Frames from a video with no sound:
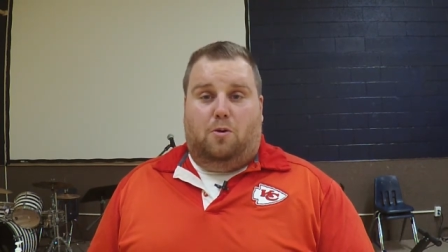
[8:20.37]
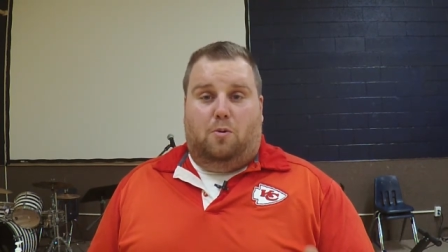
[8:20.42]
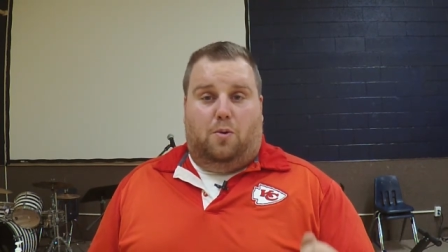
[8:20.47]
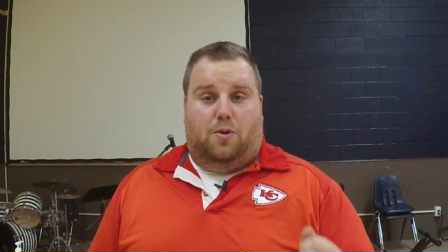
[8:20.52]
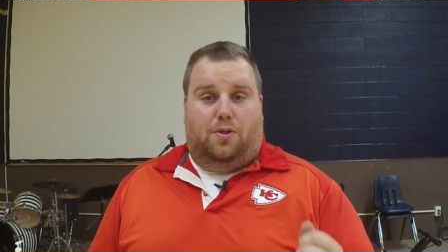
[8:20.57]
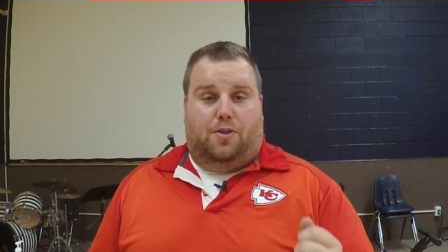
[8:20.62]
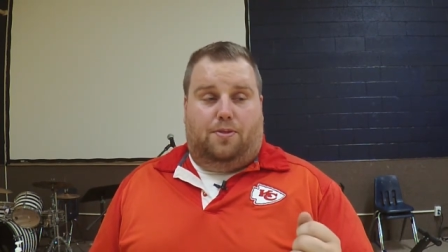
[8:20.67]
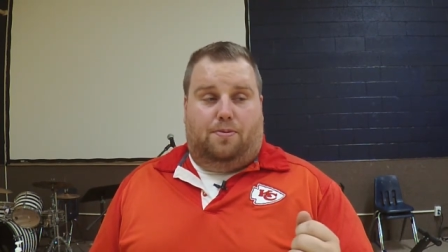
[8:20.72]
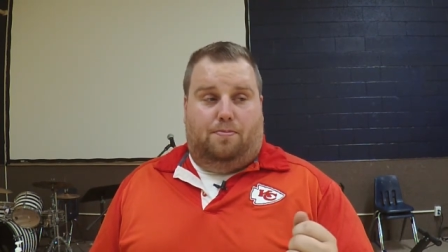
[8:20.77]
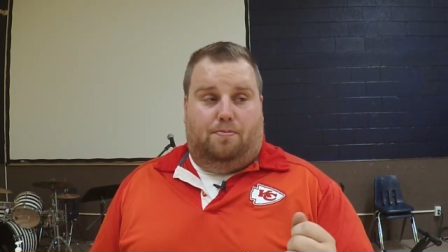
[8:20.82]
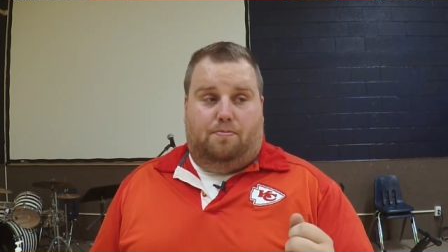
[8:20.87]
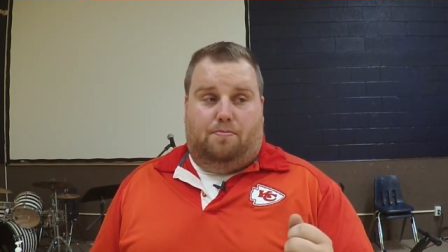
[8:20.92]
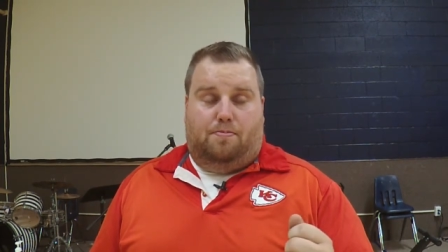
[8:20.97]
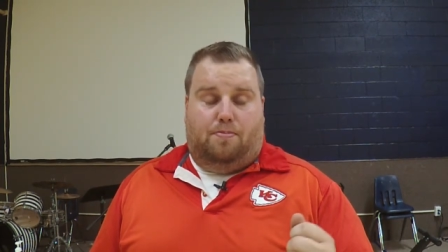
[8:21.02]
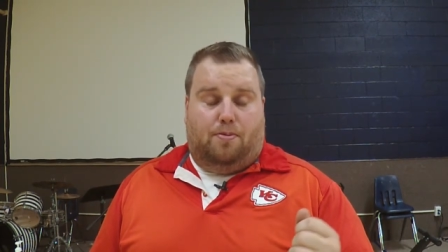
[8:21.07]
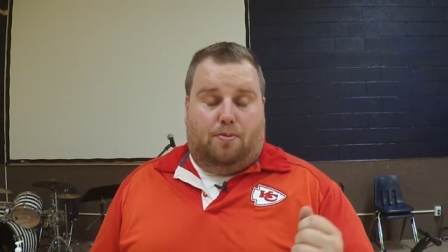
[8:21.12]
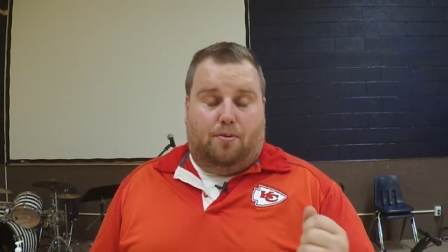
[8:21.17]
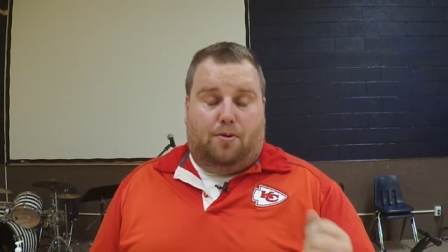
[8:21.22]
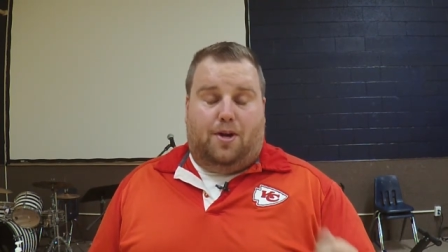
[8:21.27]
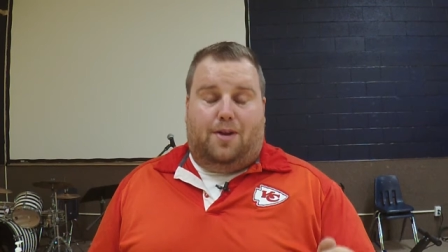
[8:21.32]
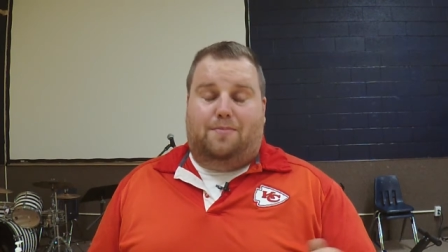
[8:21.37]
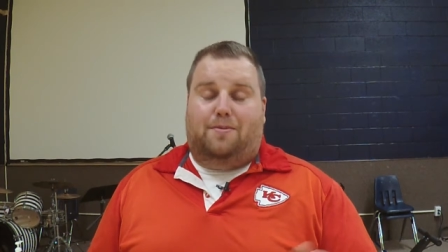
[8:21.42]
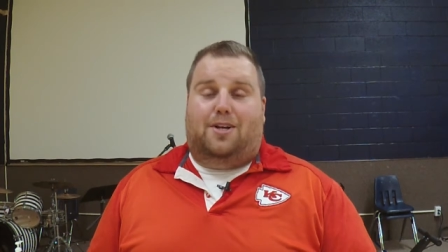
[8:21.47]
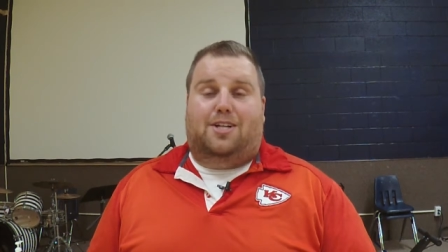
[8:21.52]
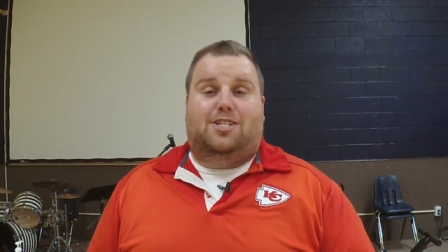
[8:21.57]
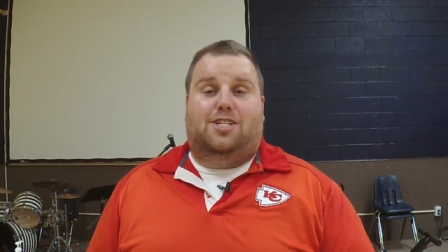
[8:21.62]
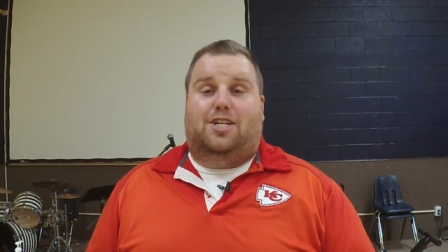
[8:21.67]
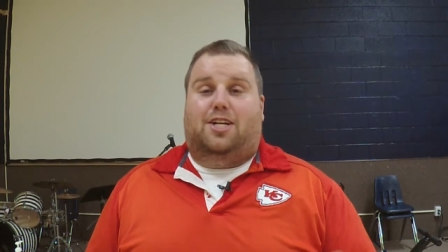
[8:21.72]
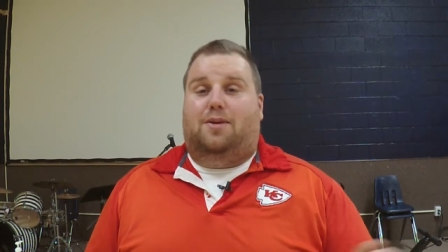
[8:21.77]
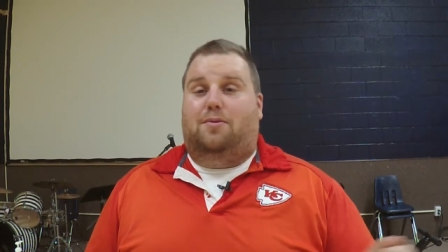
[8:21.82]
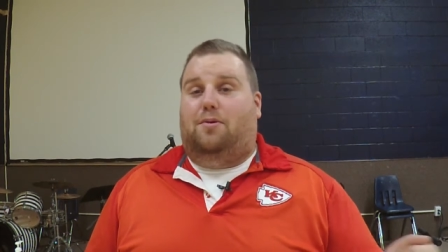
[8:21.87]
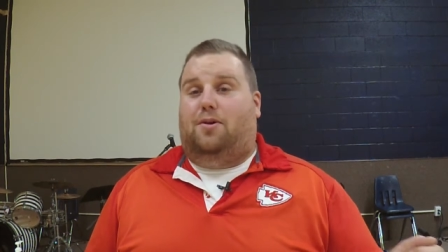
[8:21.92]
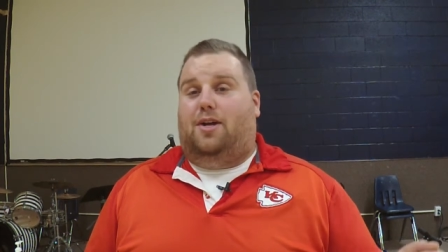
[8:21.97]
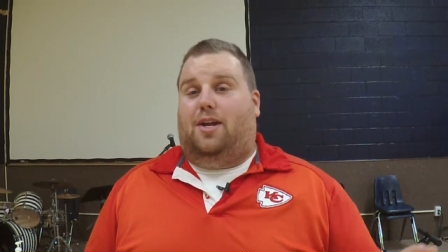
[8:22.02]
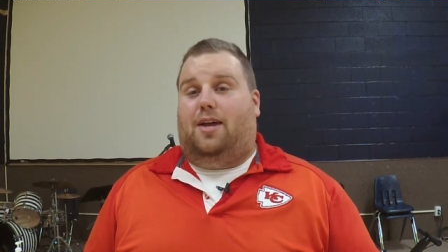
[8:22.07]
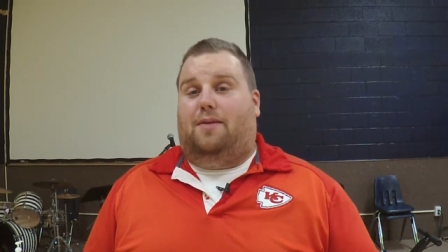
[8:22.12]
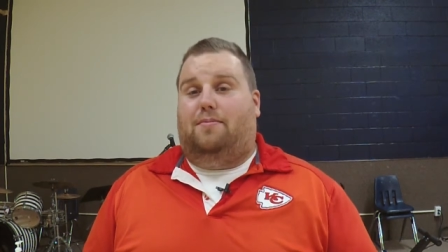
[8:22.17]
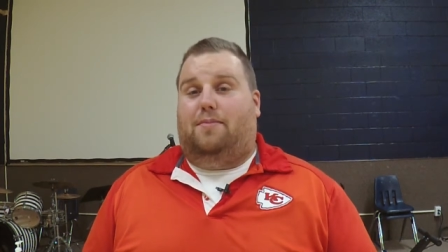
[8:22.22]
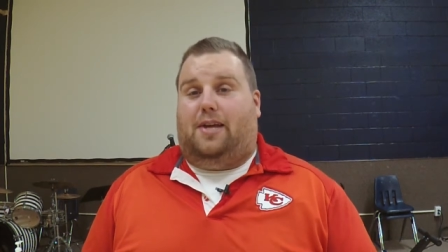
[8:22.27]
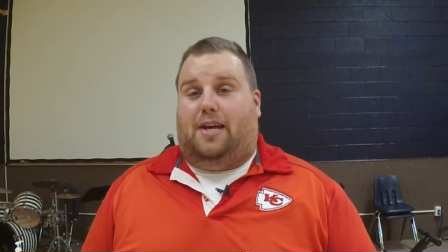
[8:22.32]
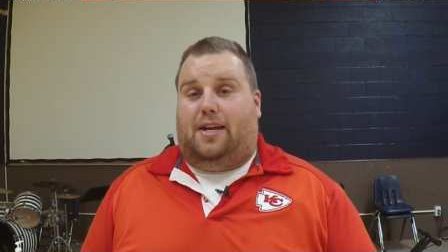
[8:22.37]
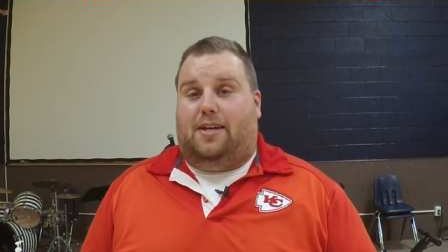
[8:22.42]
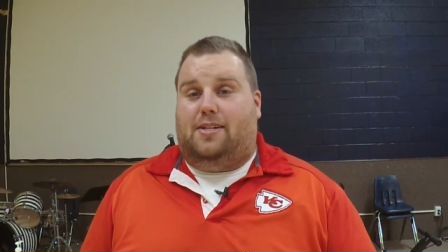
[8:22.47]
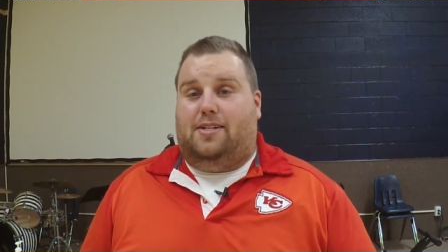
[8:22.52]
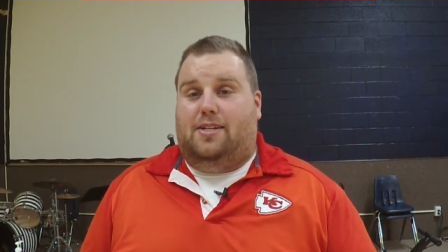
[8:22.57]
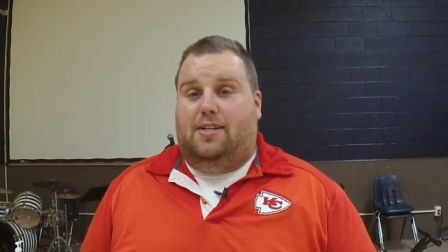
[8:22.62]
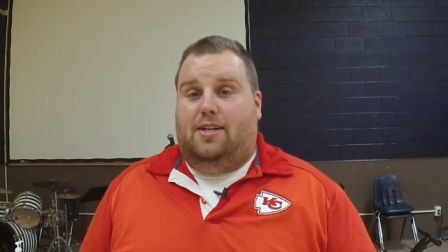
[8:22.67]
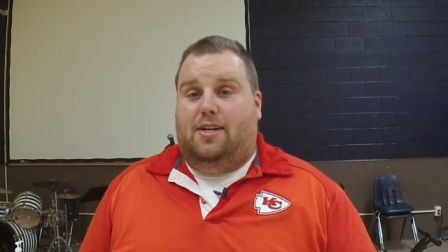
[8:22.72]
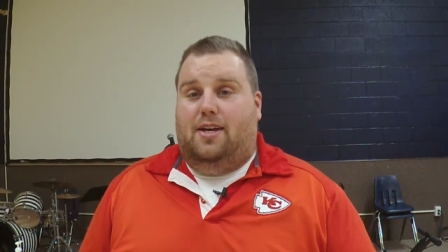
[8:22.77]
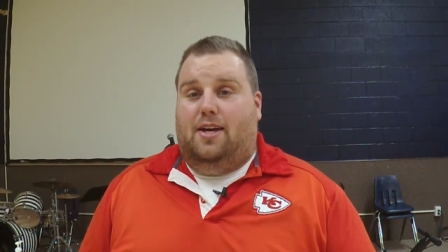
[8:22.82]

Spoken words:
with pretty much anyone I meet.